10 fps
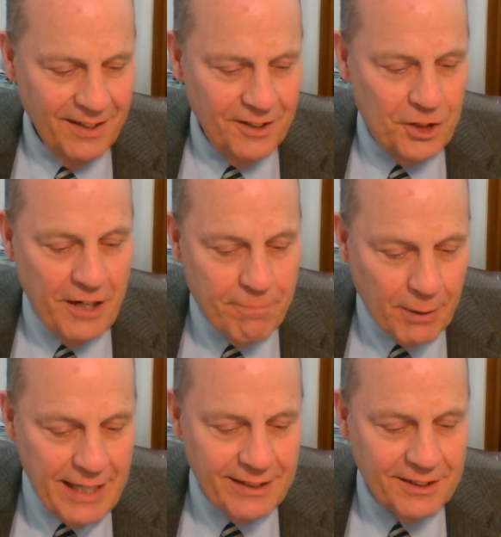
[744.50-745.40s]
the chief
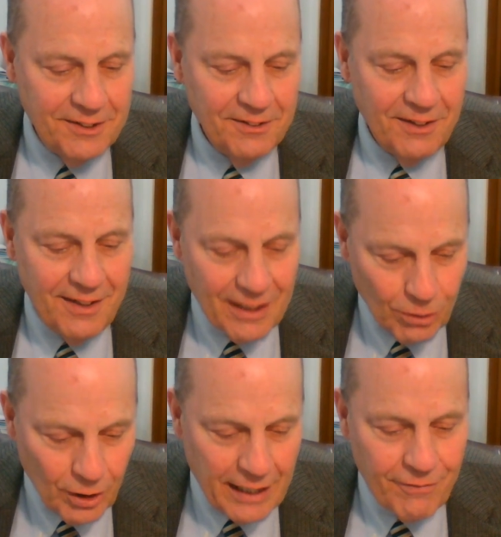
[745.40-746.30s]
priest, they're
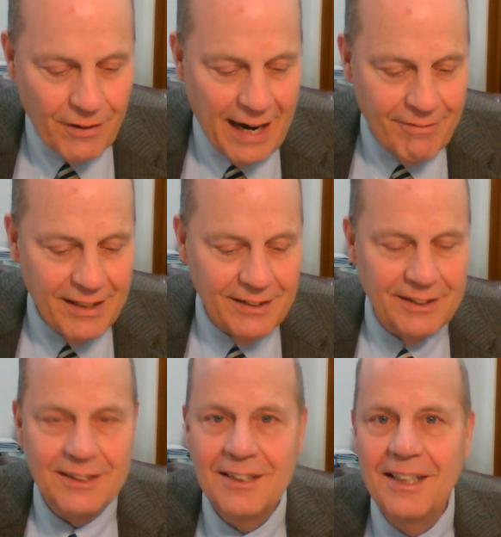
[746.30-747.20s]
looking for
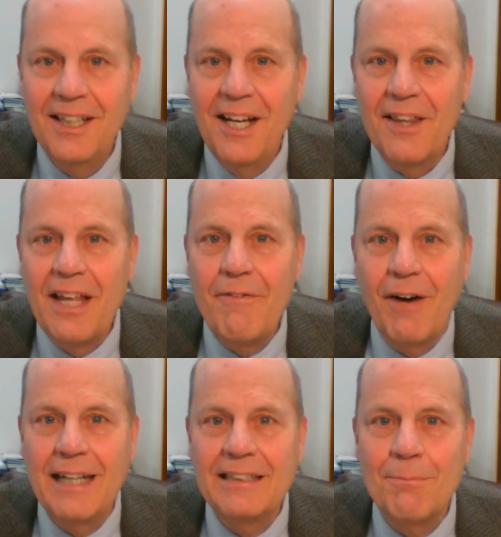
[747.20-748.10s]
evidence. They
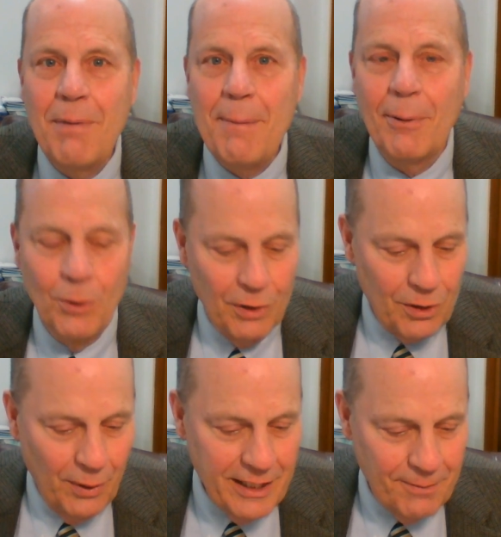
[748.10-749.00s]
find some people who are
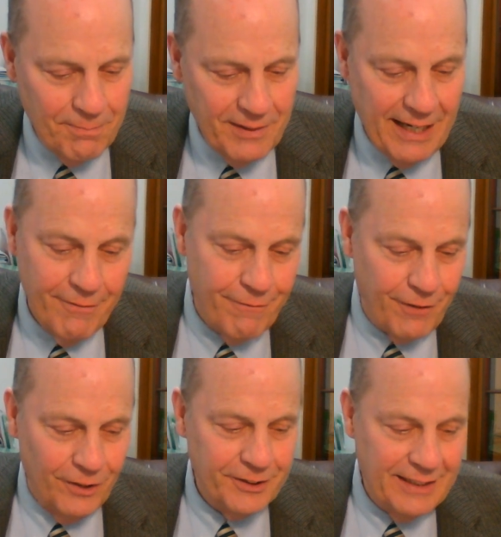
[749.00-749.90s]
going to give
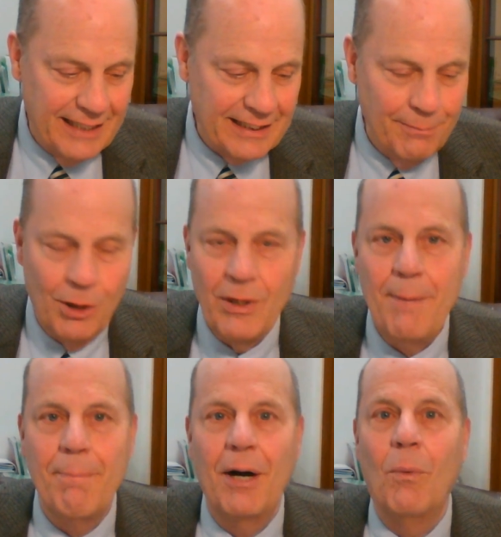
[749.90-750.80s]
false testimony,
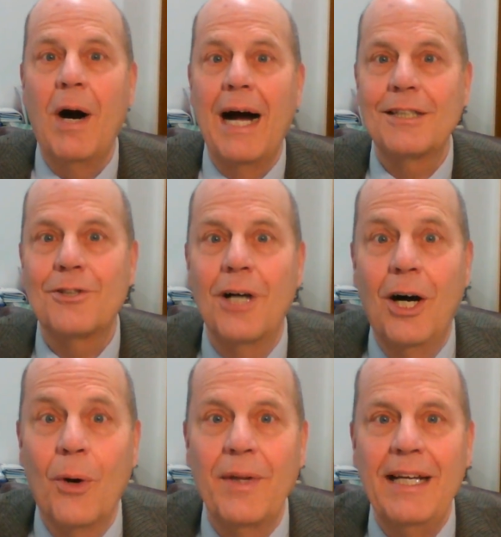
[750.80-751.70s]
but watch,
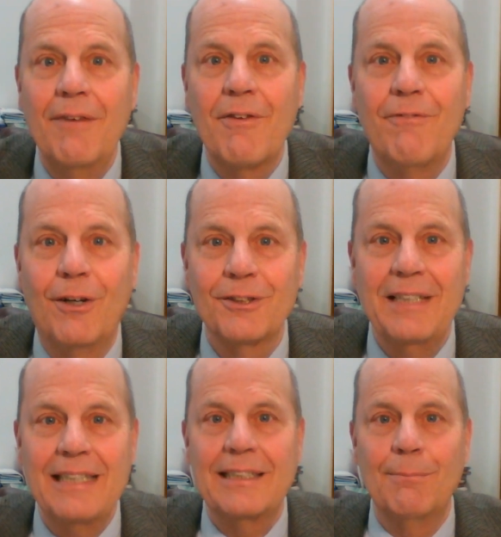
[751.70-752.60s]
oh, they give the false
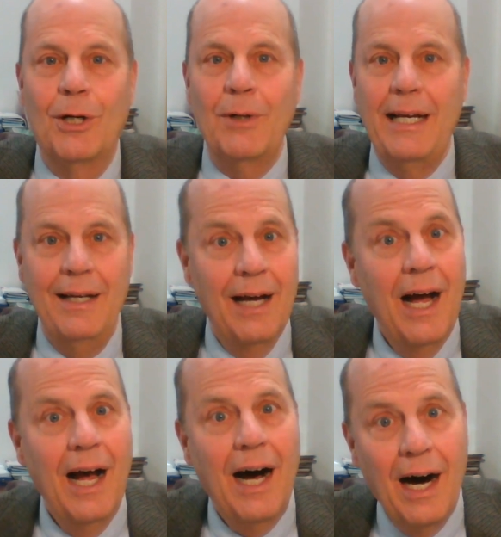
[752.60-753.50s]
testimony.
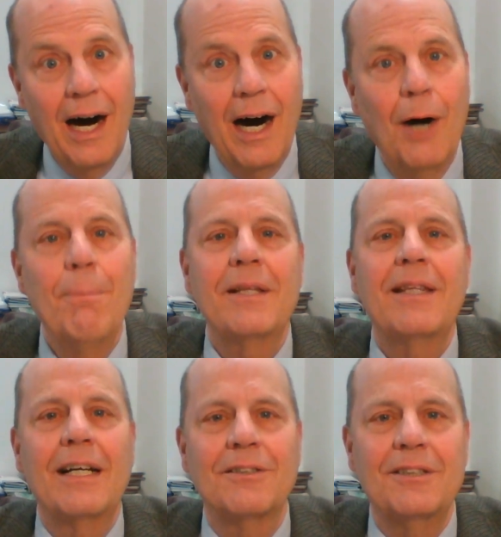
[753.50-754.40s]
Oh, but
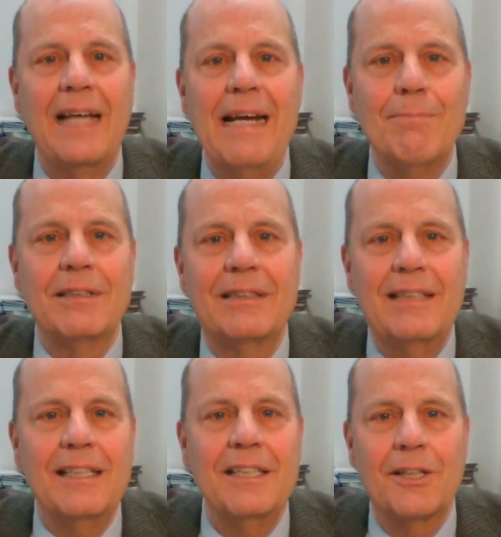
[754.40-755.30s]
their statements
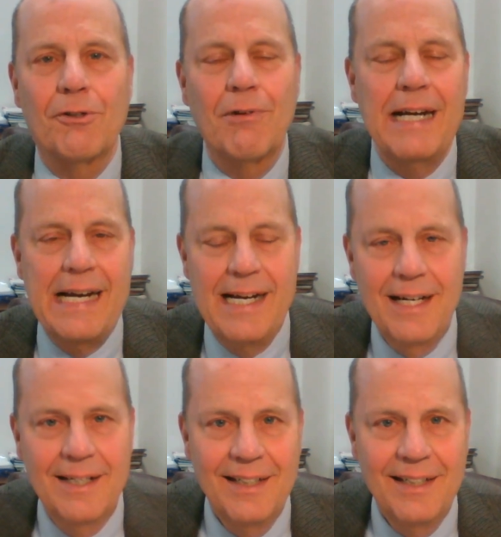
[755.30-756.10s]
didn't agree